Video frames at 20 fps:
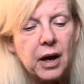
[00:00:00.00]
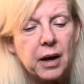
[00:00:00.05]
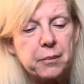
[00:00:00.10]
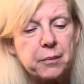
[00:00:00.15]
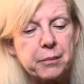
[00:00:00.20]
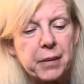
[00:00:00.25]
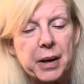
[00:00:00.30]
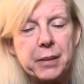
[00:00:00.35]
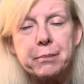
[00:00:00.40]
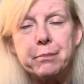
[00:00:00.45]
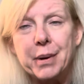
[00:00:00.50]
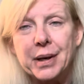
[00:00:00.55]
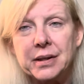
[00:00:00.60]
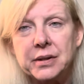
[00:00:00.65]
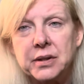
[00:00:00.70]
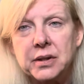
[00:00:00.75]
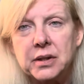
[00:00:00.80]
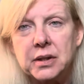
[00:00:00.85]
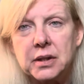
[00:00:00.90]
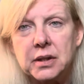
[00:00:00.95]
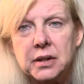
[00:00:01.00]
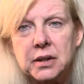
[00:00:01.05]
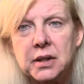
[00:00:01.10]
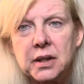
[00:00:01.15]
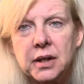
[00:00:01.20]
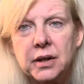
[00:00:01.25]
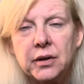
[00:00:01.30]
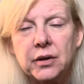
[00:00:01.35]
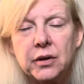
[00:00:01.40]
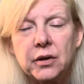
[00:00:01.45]
My bestie is
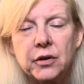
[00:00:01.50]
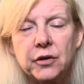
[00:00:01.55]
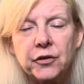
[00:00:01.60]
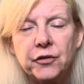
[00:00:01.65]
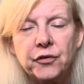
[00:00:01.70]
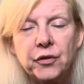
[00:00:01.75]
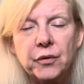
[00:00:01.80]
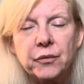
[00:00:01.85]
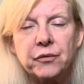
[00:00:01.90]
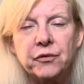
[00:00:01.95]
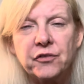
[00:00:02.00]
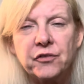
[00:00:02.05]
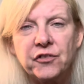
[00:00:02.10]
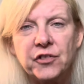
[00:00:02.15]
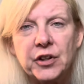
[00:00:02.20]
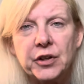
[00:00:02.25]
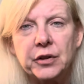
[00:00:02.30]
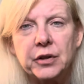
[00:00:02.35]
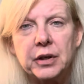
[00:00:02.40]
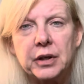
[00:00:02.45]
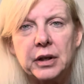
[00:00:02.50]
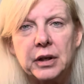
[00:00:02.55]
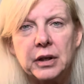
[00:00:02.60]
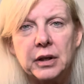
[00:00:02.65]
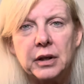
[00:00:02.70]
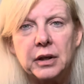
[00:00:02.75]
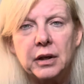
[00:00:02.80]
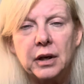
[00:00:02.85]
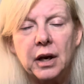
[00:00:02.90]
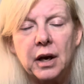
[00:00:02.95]
here from
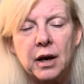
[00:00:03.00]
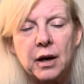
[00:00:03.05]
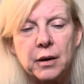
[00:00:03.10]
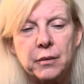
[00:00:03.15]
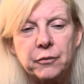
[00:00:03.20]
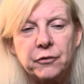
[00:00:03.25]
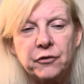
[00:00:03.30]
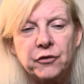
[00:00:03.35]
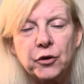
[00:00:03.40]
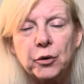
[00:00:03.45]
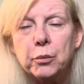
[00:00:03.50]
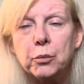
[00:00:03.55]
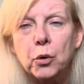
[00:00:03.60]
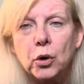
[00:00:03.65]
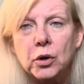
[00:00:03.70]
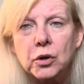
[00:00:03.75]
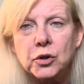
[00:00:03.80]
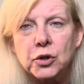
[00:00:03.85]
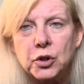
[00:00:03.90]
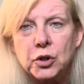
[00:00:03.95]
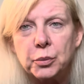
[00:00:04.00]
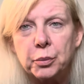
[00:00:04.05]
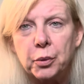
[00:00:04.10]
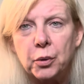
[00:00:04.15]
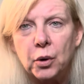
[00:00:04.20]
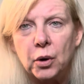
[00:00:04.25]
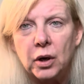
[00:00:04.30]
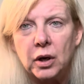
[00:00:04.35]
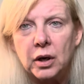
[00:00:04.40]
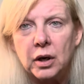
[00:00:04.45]
Philly um, for moral
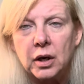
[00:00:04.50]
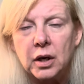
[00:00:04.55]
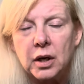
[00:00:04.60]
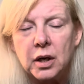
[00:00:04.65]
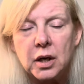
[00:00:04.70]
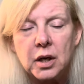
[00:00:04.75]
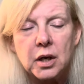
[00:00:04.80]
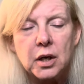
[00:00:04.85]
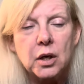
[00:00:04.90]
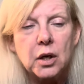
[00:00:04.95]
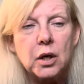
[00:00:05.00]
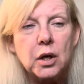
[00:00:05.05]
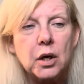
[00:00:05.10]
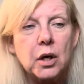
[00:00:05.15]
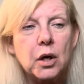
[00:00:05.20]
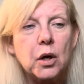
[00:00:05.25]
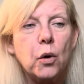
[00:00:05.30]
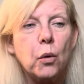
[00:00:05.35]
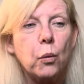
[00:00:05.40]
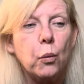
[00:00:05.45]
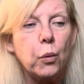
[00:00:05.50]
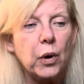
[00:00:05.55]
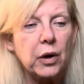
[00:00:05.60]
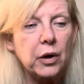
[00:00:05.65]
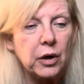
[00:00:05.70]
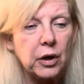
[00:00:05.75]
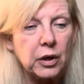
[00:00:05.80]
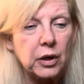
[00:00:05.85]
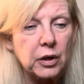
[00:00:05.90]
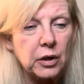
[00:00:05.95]
support. We're
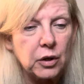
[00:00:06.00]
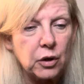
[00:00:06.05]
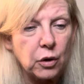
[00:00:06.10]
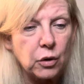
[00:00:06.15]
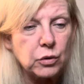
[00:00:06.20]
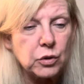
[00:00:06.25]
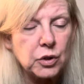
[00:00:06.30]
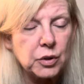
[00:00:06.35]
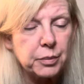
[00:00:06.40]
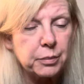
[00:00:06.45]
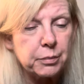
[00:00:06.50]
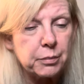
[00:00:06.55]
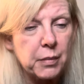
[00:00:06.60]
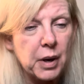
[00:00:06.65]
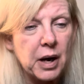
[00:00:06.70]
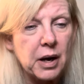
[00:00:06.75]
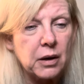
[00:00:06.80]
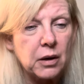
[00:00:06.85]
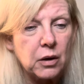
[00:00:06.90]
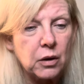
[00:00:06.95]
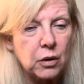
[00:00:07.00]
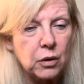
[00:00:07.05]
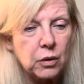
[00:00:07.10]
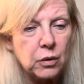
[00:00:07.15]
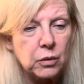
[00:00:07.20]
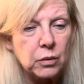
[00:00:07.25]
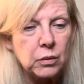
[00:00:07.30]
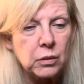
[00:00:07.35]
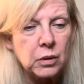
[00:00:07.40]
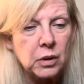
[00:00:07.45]
going to go
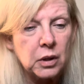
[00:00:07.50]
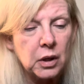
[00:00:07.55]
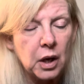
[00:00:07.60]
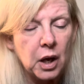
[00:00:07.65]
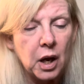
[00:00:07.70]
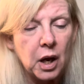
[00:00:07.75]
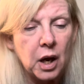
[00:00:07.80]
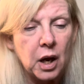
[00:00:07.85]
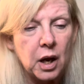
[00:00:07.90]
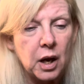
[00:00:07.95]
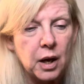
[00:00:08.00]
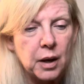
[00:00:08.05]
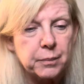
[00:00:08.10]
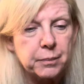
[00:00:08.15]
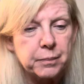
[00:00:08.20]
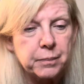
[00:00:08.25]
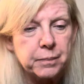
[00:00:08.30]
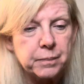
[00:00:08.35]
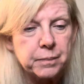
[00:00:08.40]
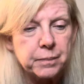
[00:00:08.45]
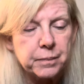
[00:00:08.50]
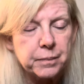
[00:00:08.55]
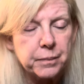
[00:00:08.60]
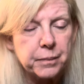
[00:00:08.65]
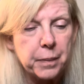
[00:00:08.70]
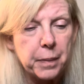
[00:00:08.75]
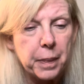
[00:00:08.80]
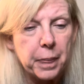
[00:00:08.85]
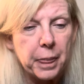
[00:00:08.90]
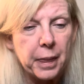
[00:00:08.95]
tomorrow um,
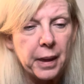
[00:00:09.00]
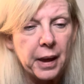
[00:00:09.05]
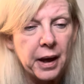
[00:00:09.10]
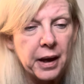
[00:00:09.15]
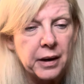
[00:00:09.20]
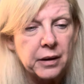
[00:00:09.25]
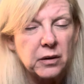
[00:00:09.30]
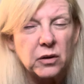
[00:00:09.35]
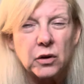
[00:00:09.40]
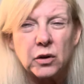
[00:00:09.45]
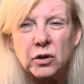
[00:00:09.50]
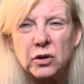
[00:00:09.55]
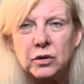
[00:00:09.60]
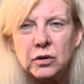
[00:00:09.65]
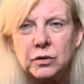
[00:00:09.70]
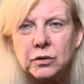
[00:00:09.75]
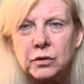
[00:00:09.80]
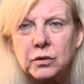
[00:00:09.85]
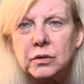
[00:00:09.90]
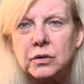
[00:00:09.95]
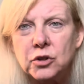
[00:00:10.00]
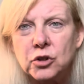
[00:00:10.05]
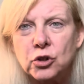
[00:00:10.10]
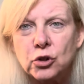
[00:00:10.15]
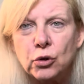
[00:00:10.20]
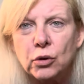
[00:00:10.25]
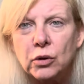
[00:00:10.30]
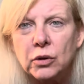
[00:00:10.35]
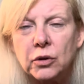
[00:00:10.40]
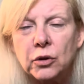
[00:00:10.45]
on a little
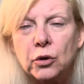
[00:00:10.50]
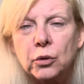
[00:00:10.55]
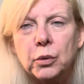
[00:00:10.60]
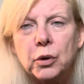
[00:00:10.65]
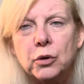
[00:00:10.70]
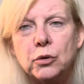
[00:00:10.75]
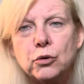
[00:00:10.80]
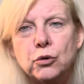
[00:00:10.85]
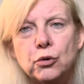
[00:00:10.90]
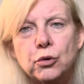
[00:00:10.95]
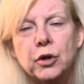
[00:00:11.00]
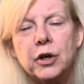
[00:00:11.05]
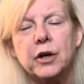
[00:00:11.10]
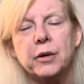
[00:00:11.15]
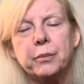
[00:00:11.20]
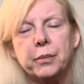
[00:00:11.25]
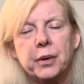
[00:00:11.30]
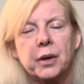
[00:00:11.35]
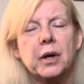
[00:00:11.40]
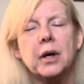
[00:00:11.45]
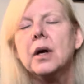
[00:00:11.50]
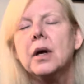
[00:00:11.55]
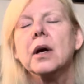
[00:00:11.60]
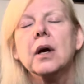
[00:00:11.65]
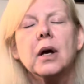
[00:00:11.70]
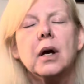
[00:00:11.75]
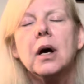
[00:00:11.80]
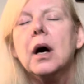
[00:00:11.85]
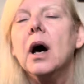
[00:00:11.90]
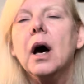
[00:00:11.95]
short little road trip.
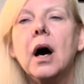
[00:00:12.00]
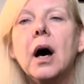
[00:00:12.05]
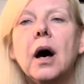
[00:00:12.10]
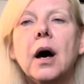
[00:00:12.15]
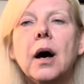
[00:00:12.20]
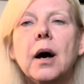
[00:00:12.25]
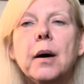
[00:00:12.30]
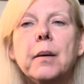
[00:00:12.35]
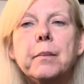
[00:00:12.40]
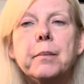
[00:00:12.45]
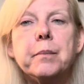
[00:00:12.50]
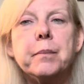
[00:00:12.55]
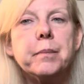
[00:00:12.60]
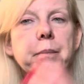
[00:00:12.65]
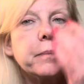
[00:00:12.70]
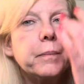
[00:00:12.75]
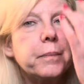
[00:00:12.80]
Um,